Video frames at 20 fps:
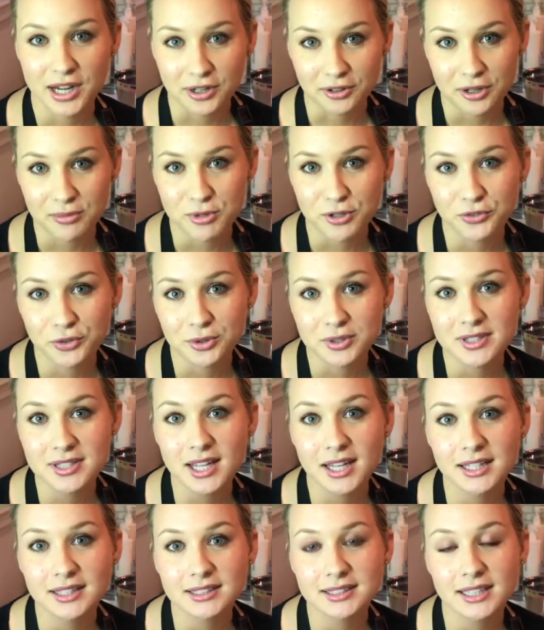Hair Removal and
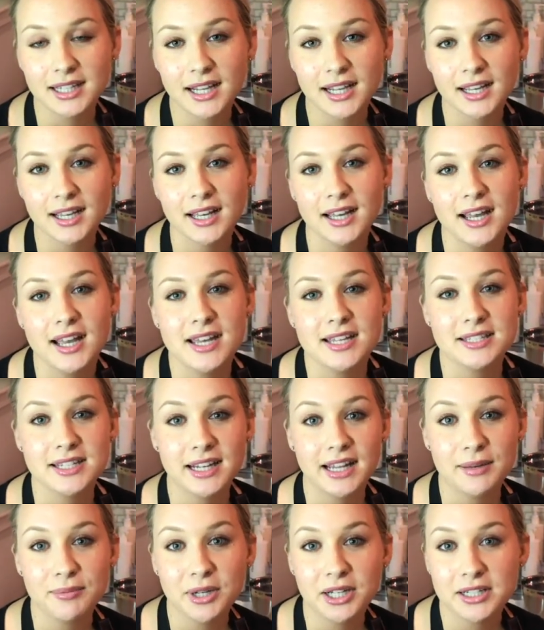Skin Clinic.
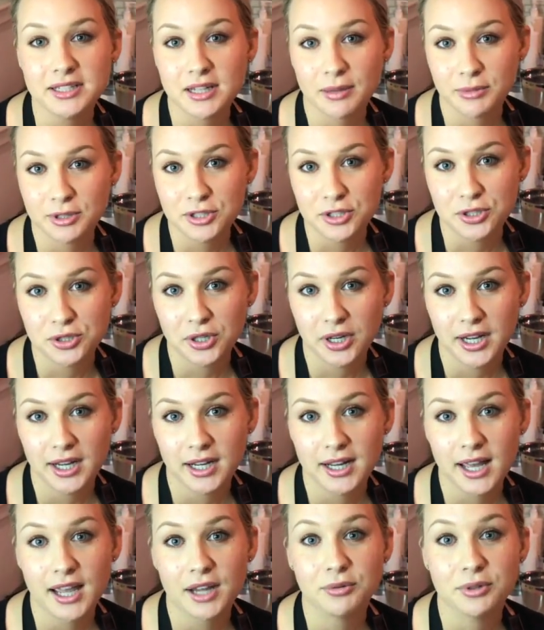Today I'm going to demonstrate
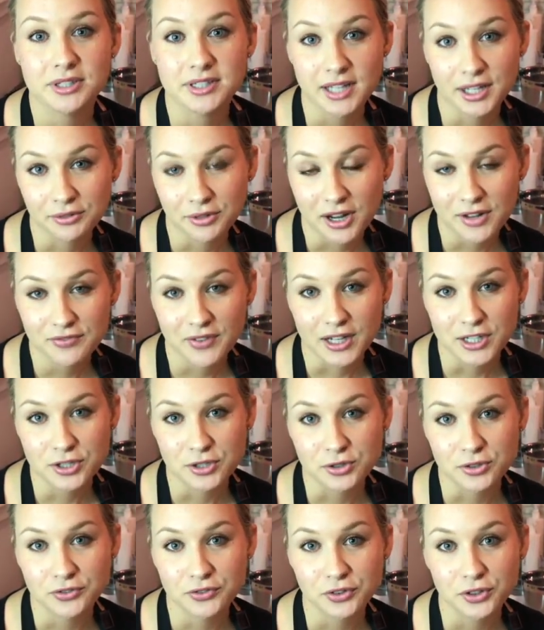a Rezenerate
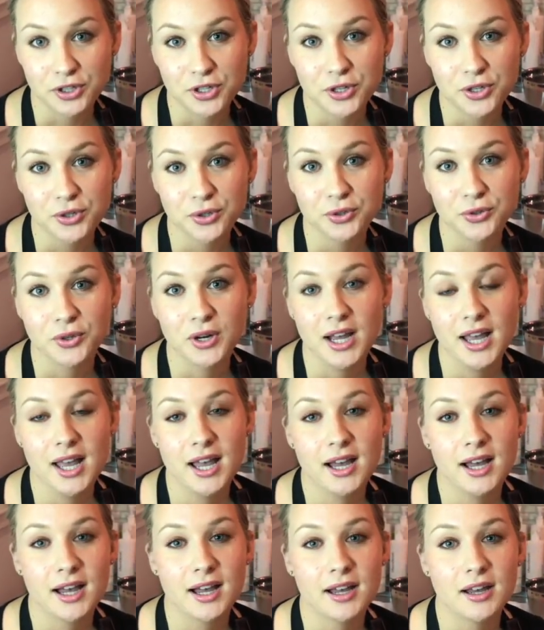Facial for you,
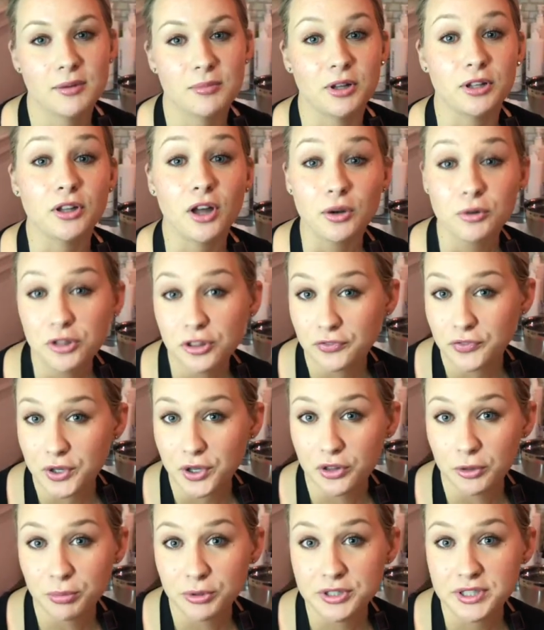along with a few
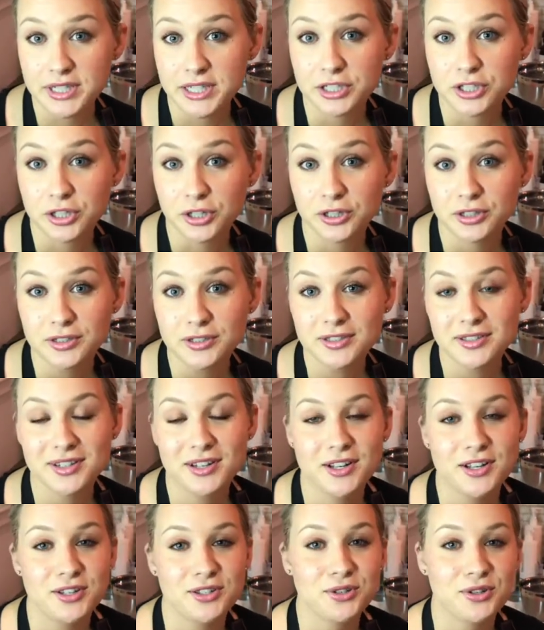other procedures.
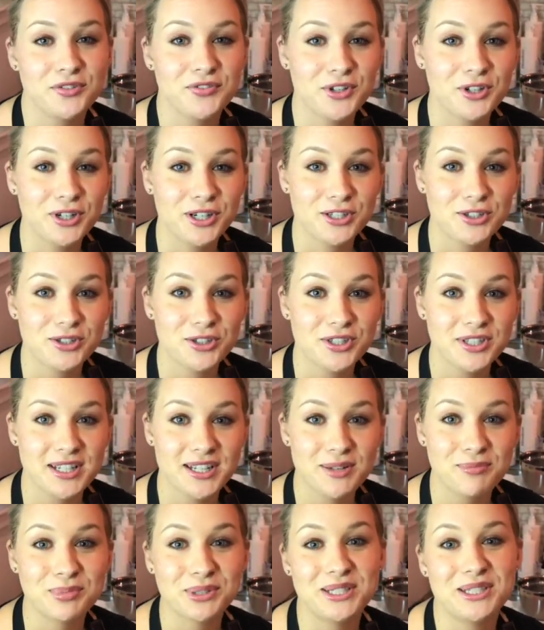So if you're
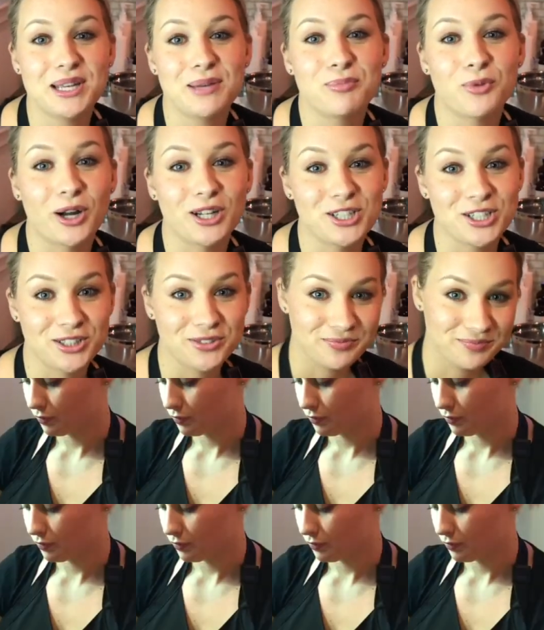interested, please keep watching.